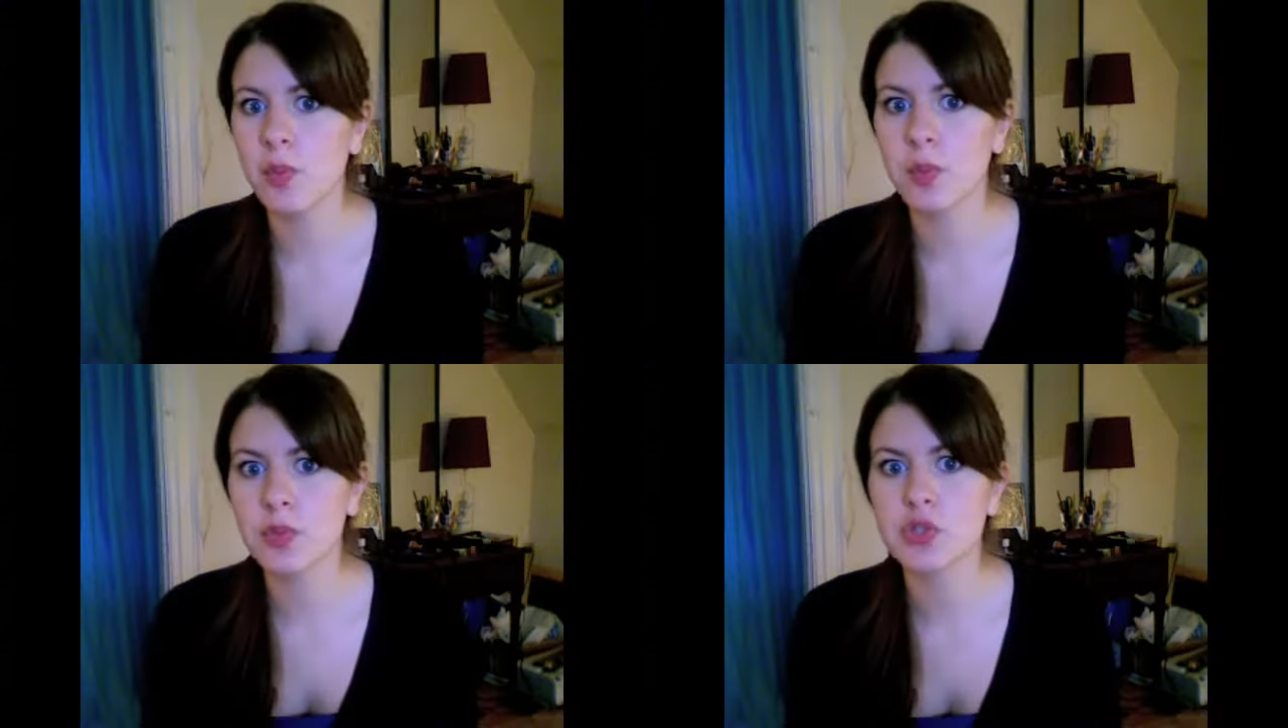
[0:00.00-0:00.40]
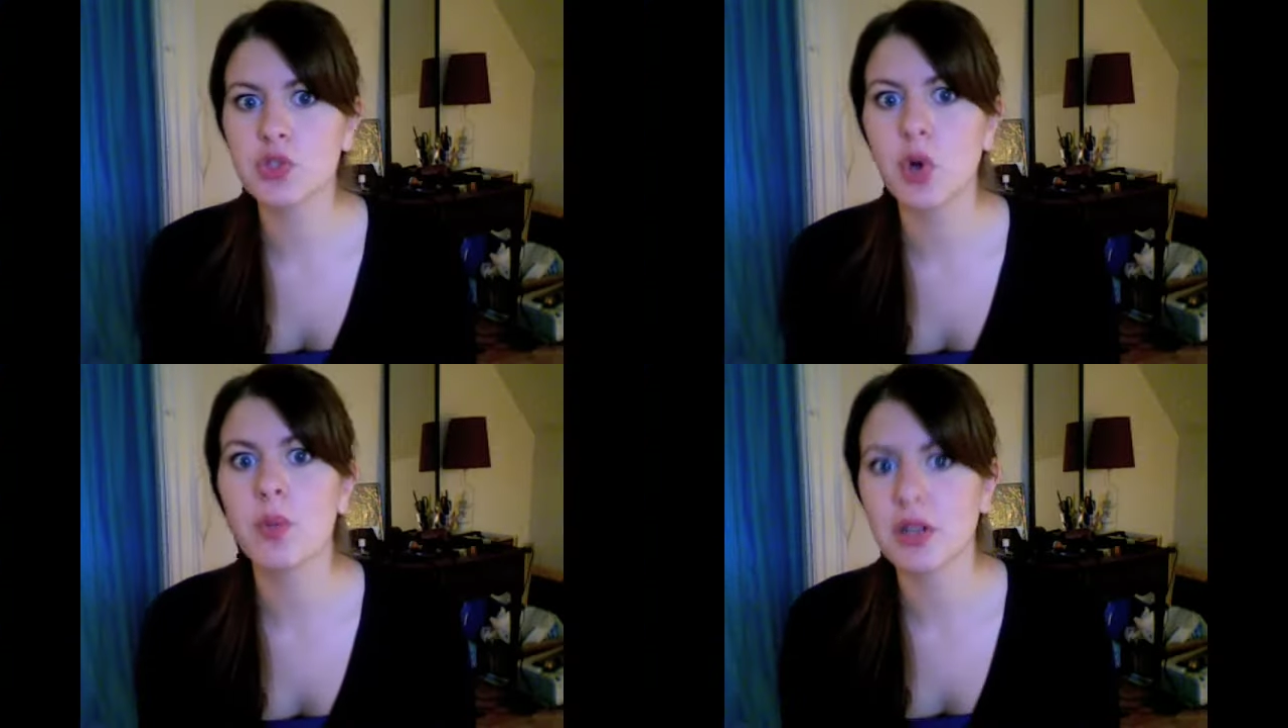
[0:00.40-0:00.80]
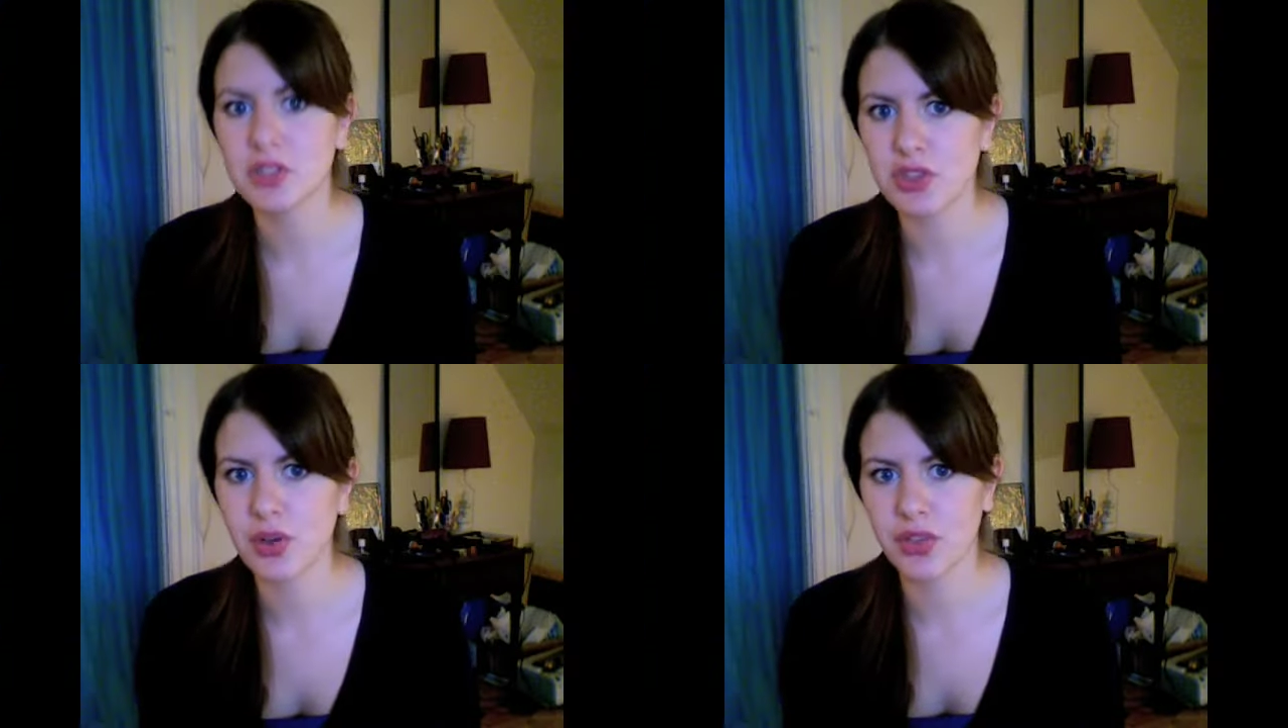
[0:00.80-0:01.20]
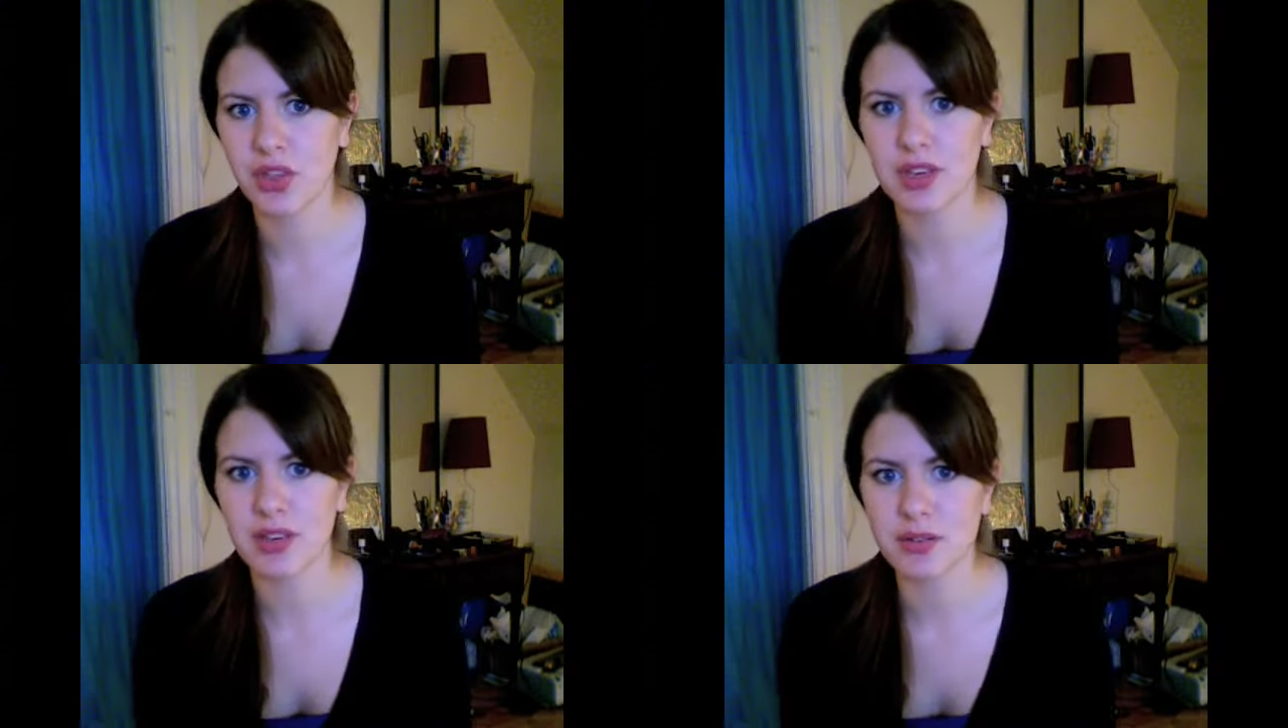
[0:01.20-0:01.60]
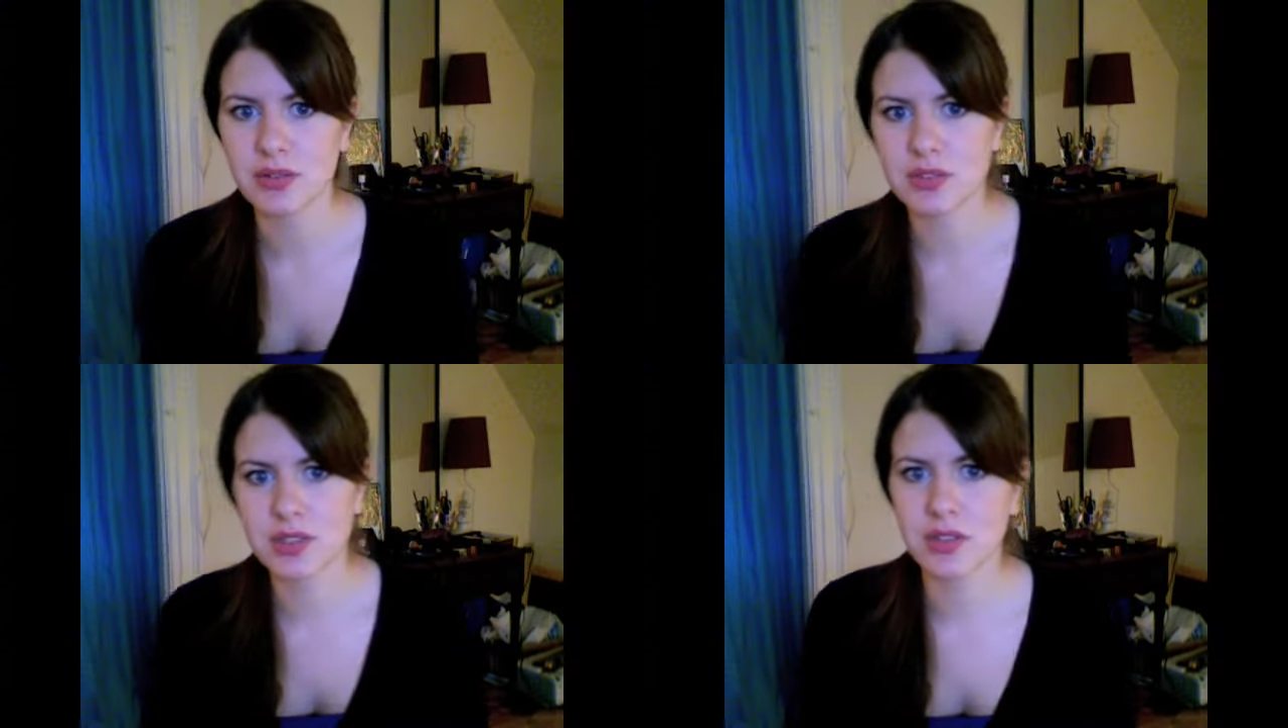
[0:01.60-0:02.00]
So much no thank you
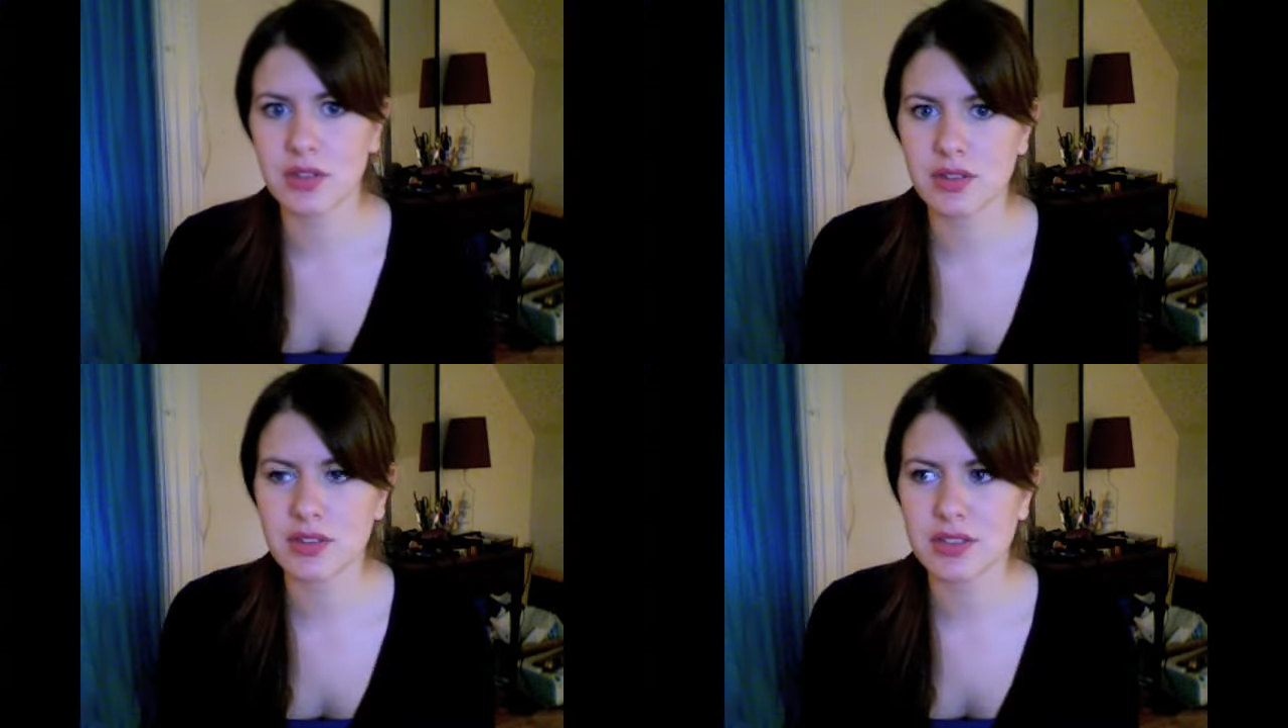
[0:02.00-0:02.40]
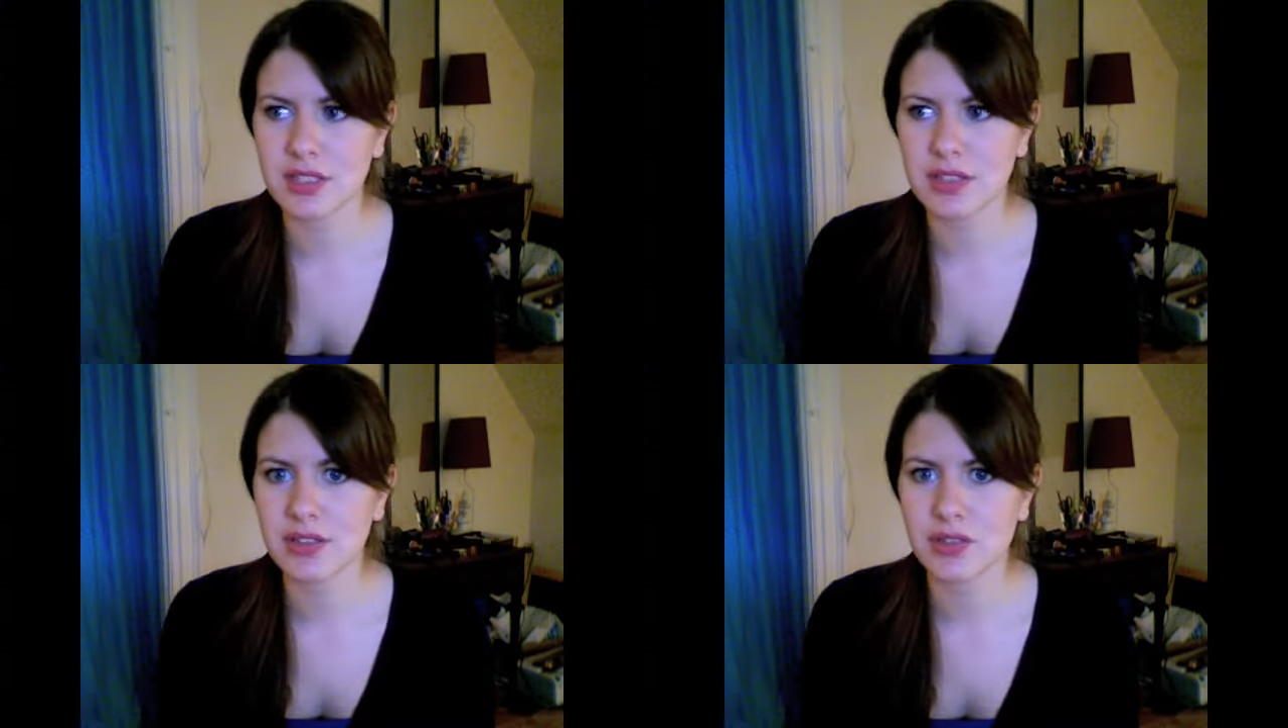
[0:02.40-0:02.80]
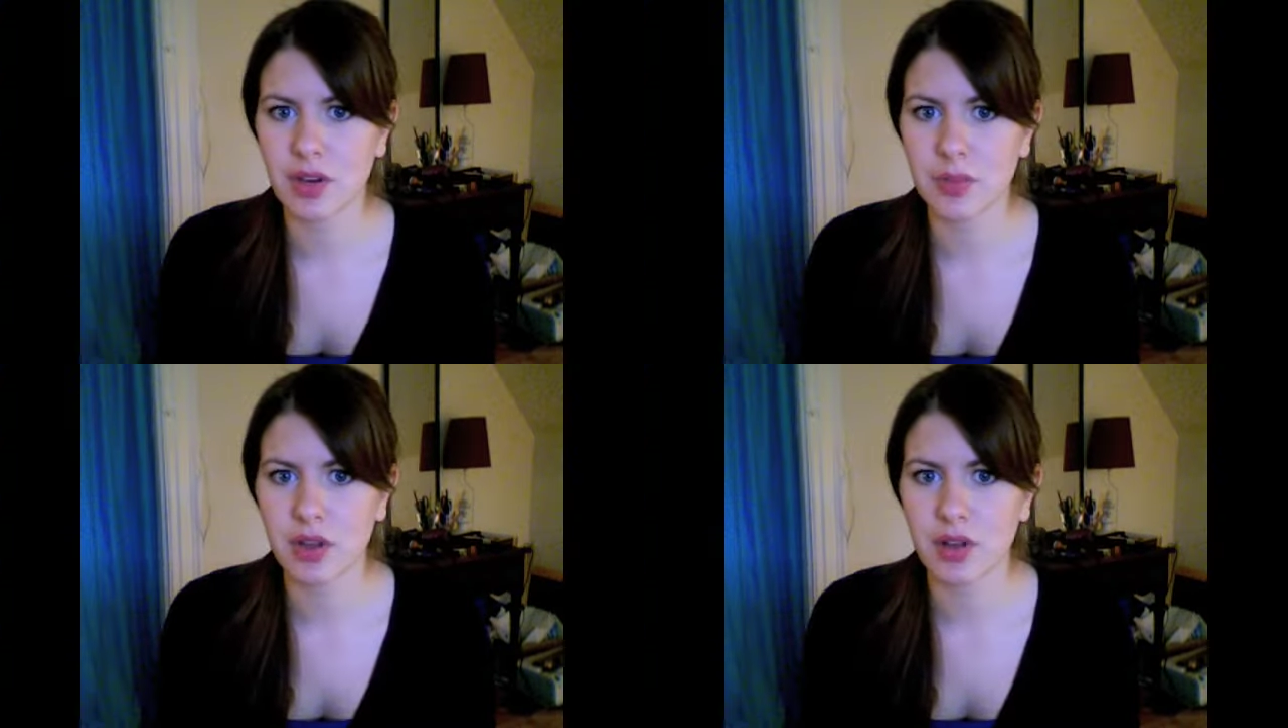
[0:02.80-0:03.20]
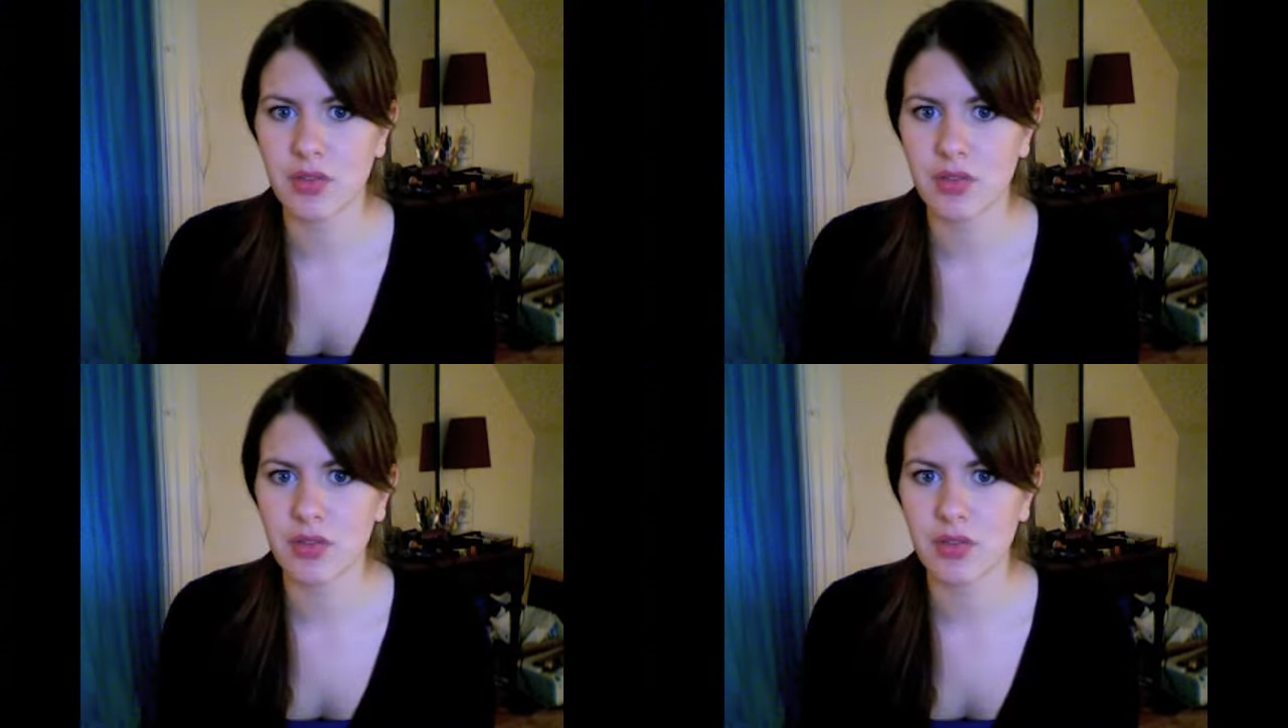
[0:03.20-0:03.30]
to teeth scraping on